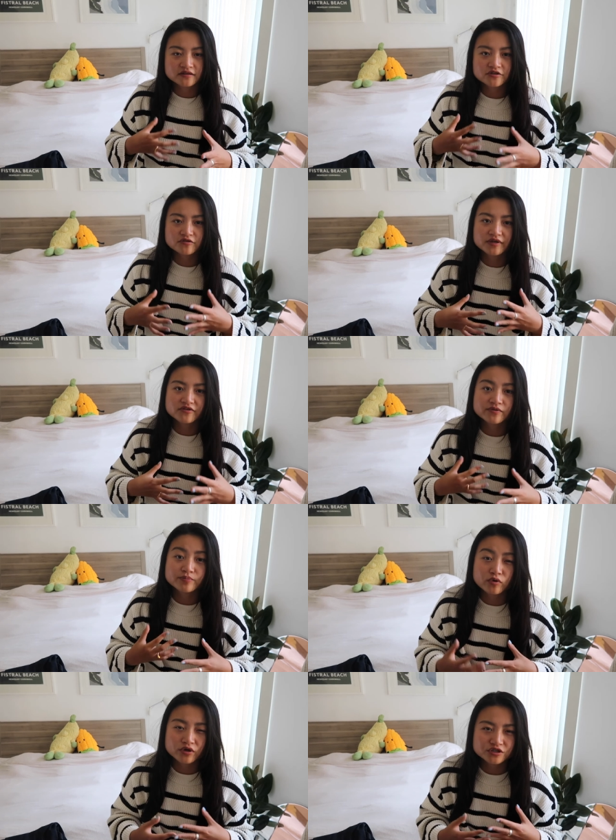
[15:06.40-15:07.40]
a little bit of a
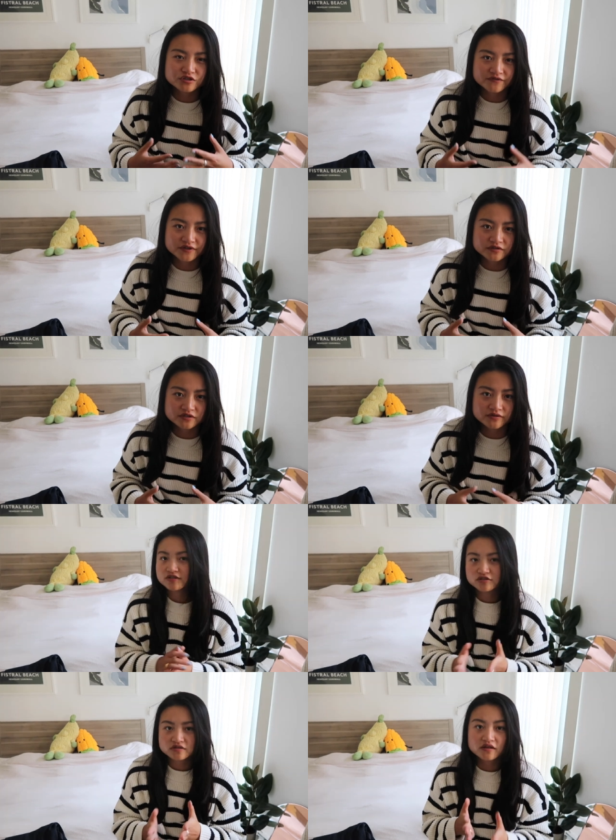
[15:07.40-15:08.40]
boyish feel to it. I
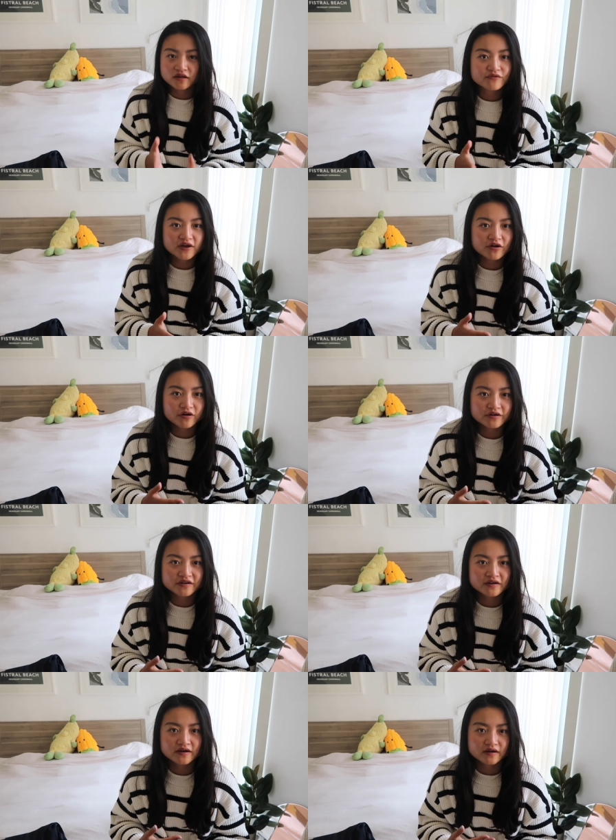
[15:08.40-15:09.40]
just love that
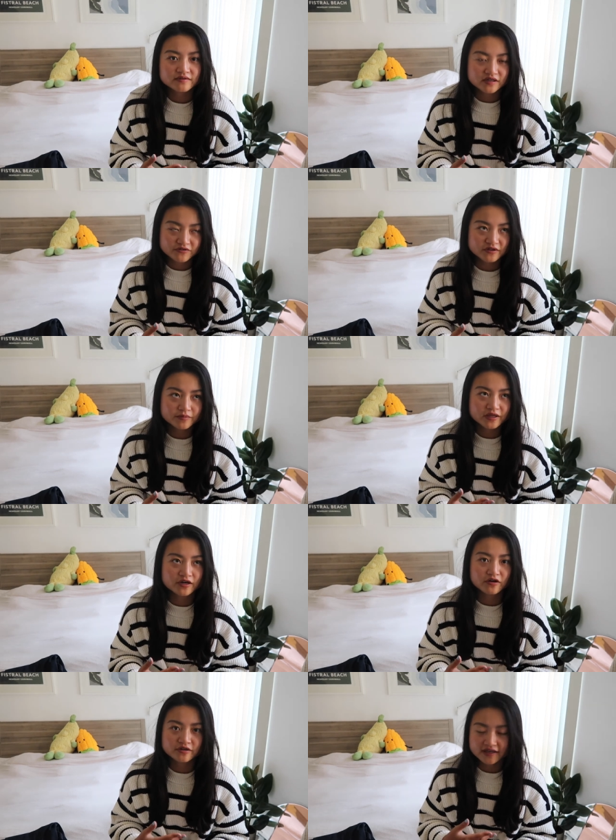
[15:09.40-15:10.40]
cardigan and I definitely
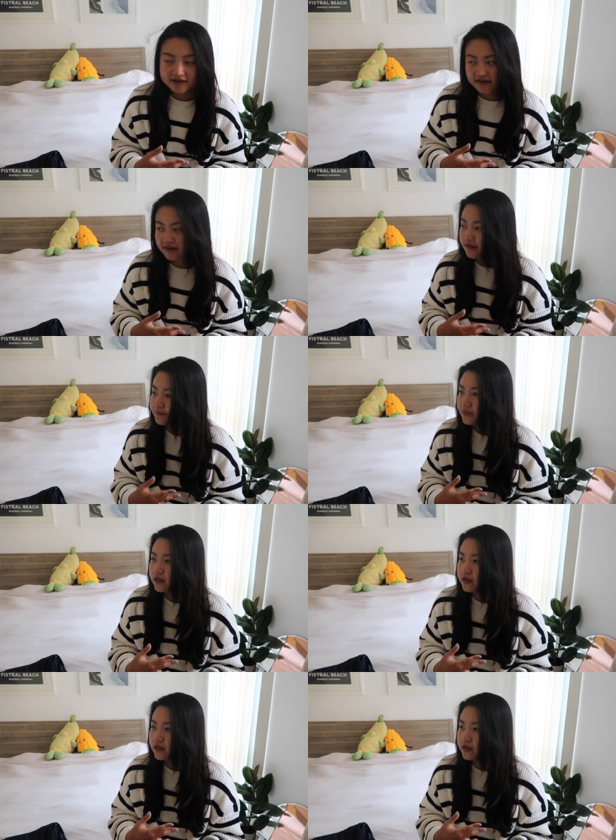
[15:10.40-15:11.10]
plan on getting it.